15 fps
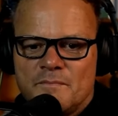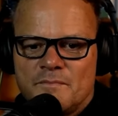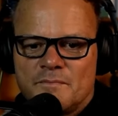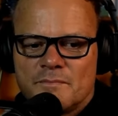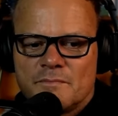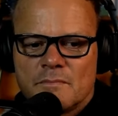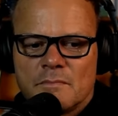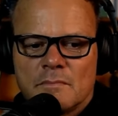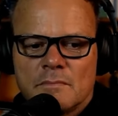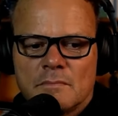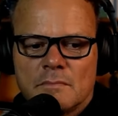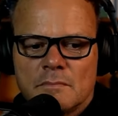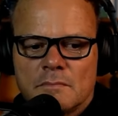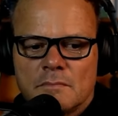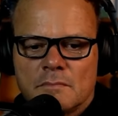
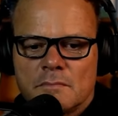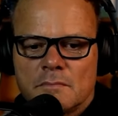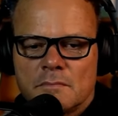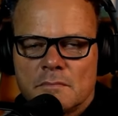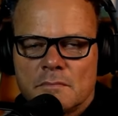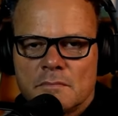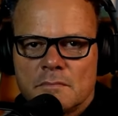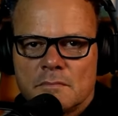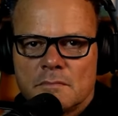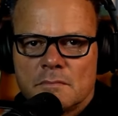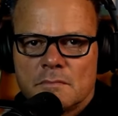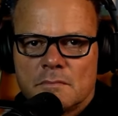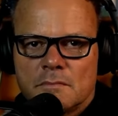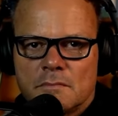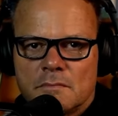
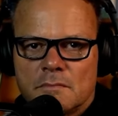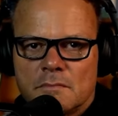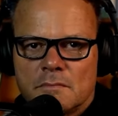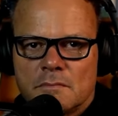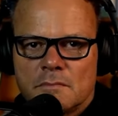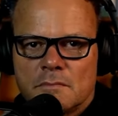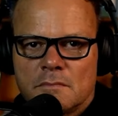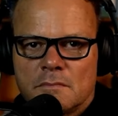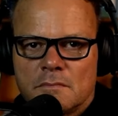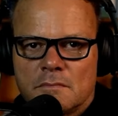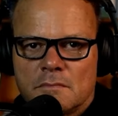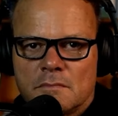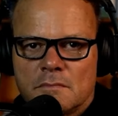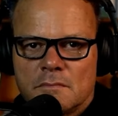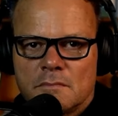
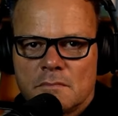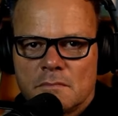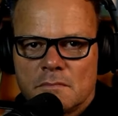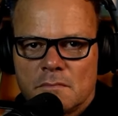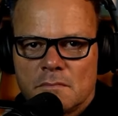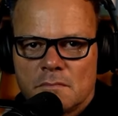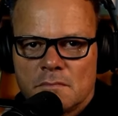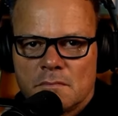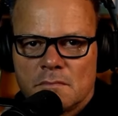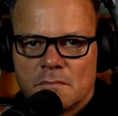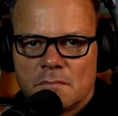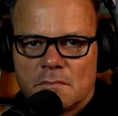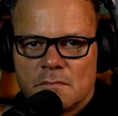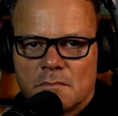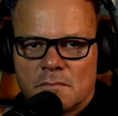
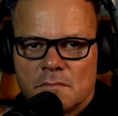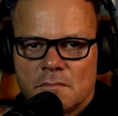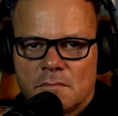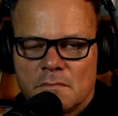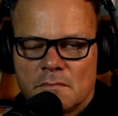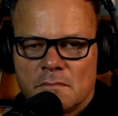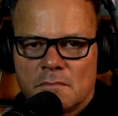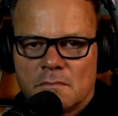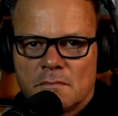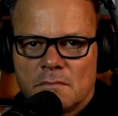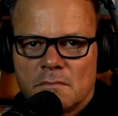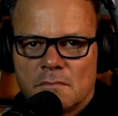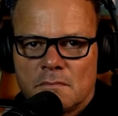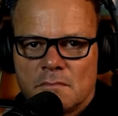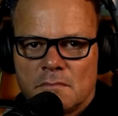
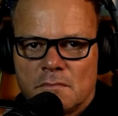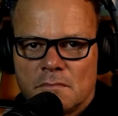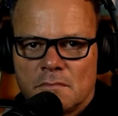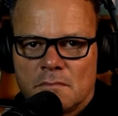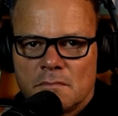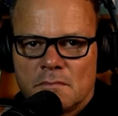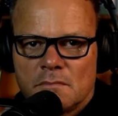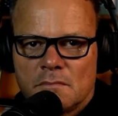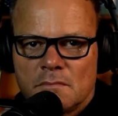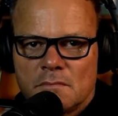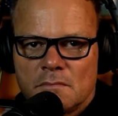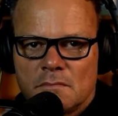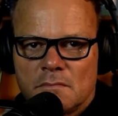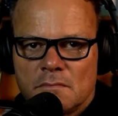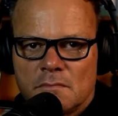
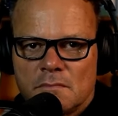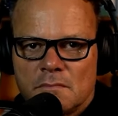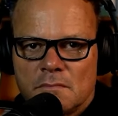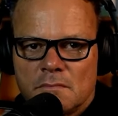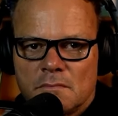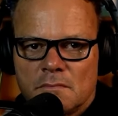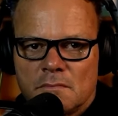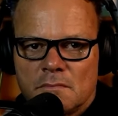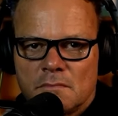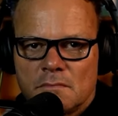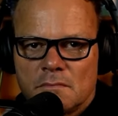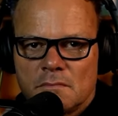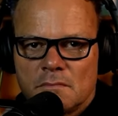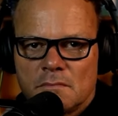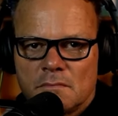
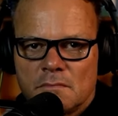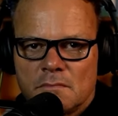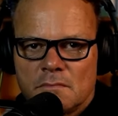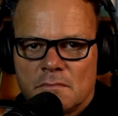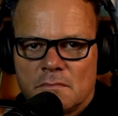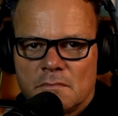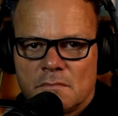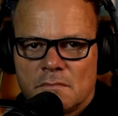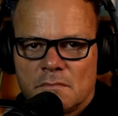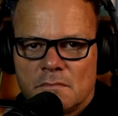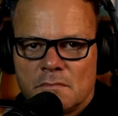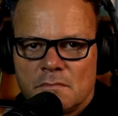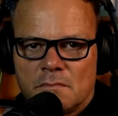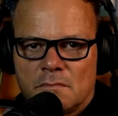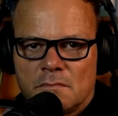The person shown says nothing.